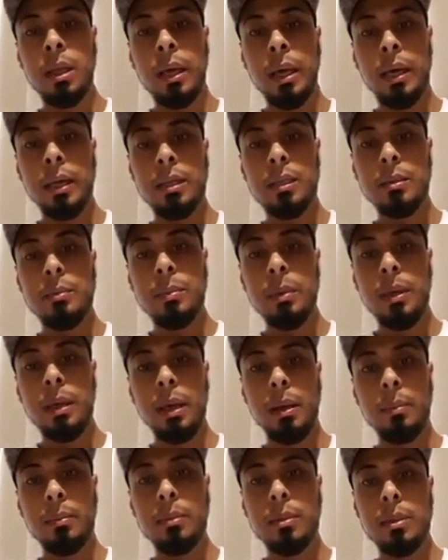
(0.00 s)
and it's
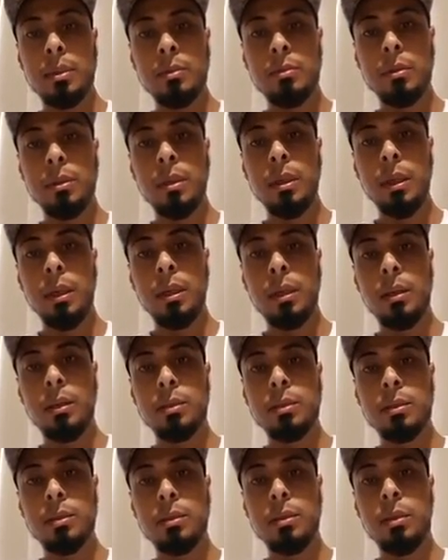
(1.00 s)
become just
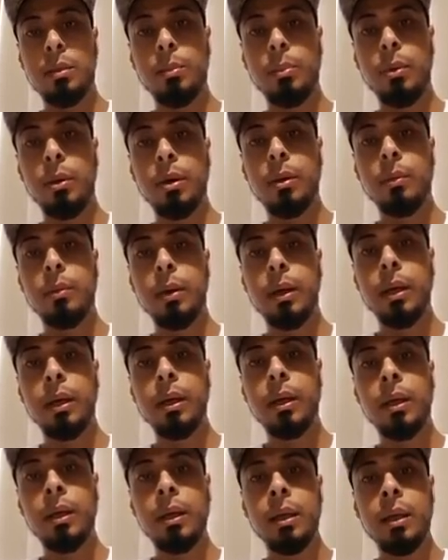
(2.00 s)
ridiculous to the point where
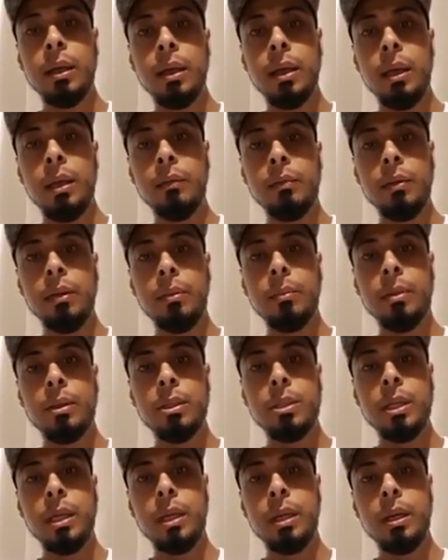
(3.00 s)
even the
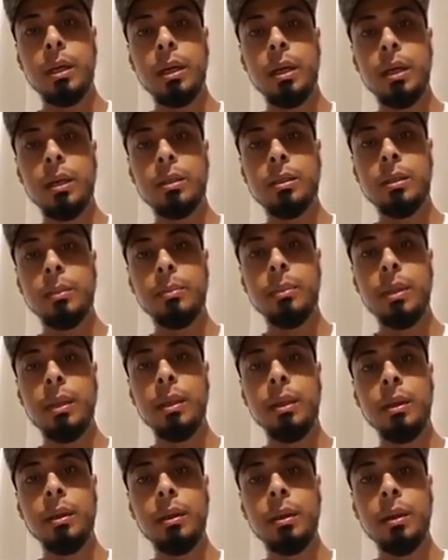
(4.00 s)
mashayikh are
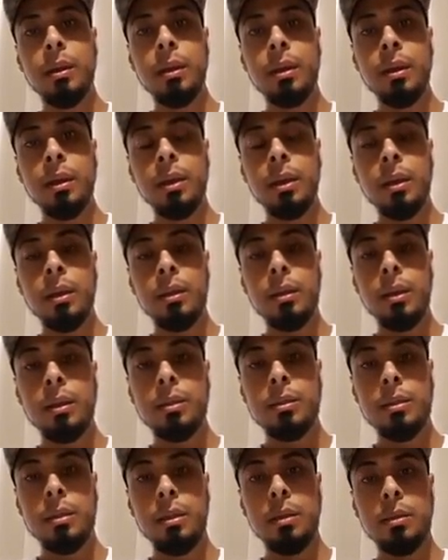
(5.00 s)
accepting
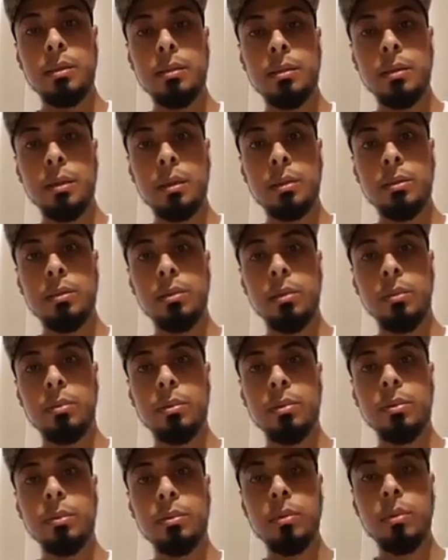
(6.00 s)
these things as
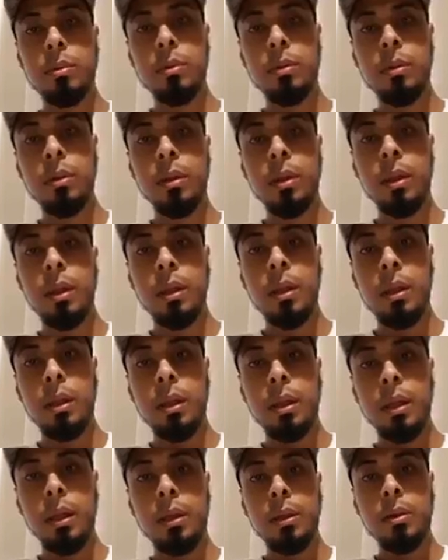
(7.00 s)
normal.
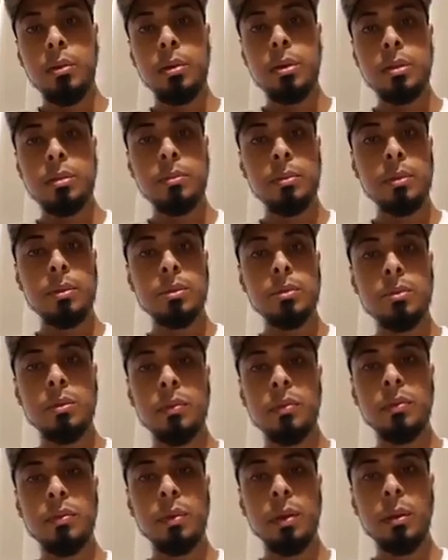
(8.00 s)
At Christmas, we're
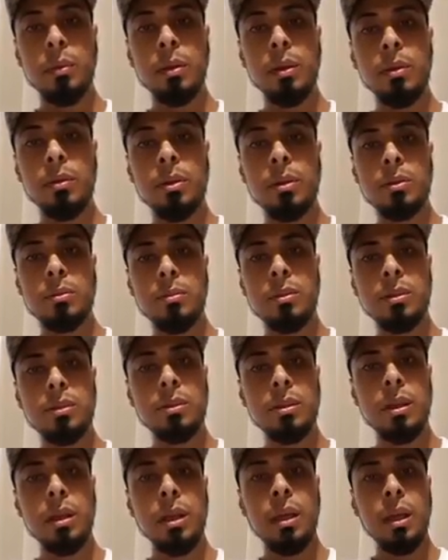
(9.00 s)
following Christmas.
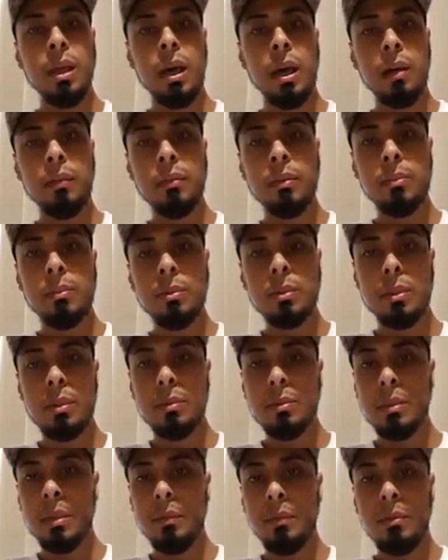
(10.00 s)
After
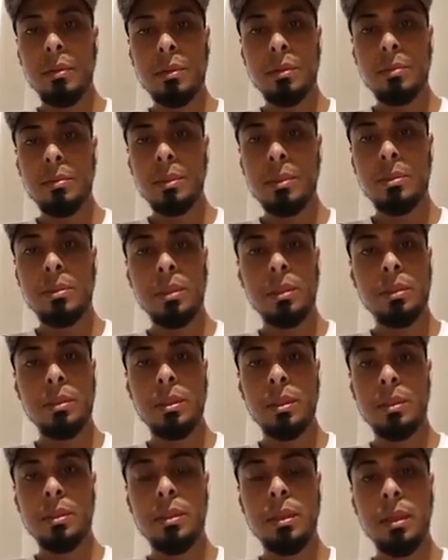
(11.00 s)
Muslims have Christmas trees
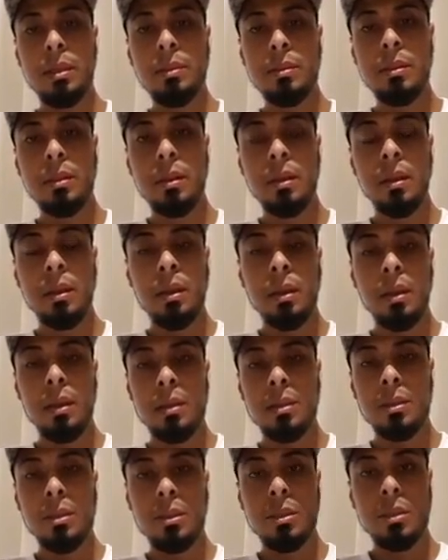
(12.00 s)
these days,
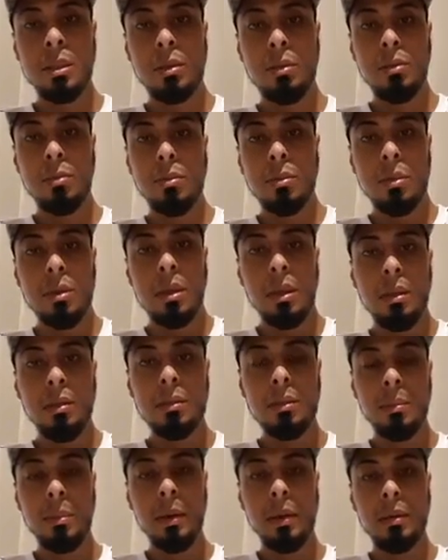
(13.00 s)
it's just a normal thing,
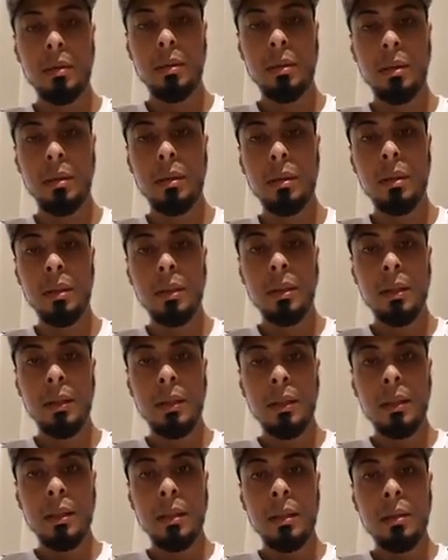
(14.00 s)
subhanAllah,
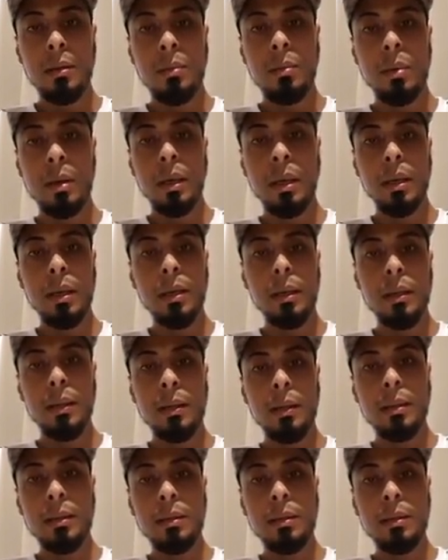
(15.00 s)
where